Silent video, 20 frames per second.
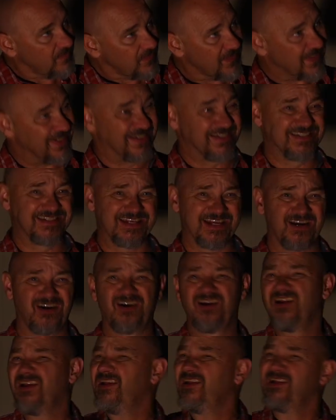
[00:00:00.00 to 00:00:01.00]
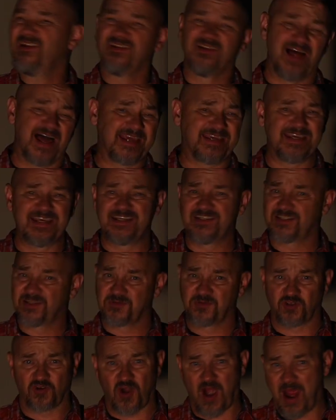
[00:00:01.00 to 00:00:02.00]
consider liking,
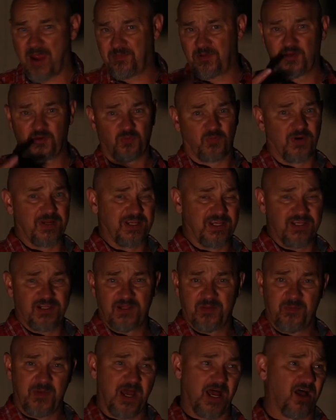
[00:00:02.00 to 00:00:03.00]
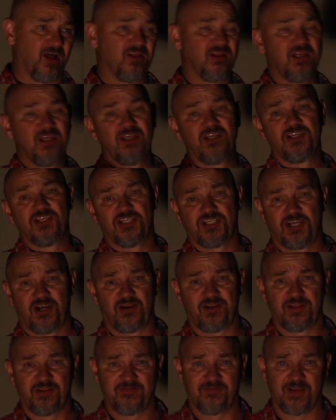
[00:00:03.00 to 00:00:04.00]
subscribing, ringing the bell,
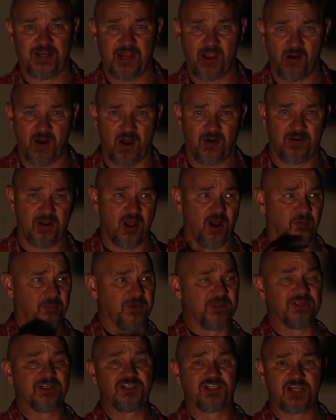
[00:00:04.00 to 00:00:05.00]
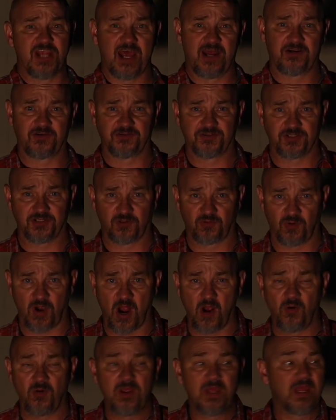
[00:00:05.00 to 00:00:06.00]
sharing the video out, and helping the channel to
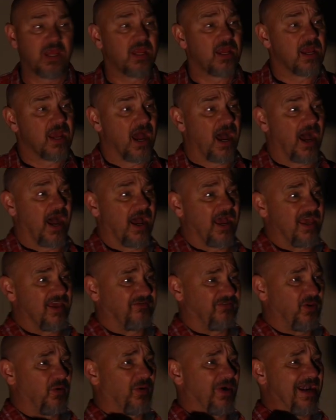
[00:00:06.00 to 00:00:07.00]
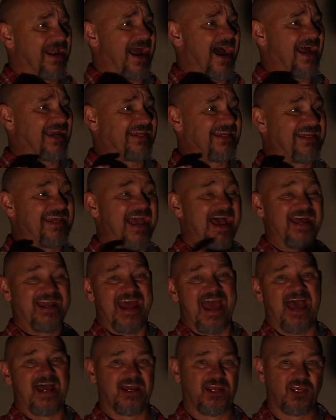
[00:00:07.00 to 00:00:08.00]
grow. If you are not yet
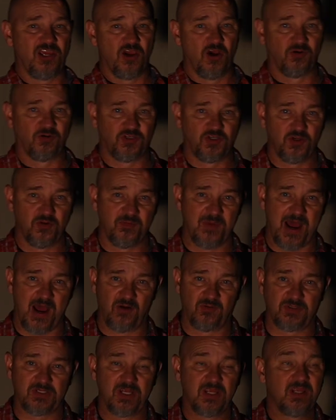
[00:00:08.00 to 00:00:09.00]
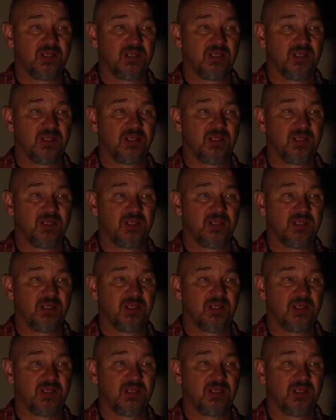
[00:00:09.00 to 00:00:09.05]
at a go-to mount,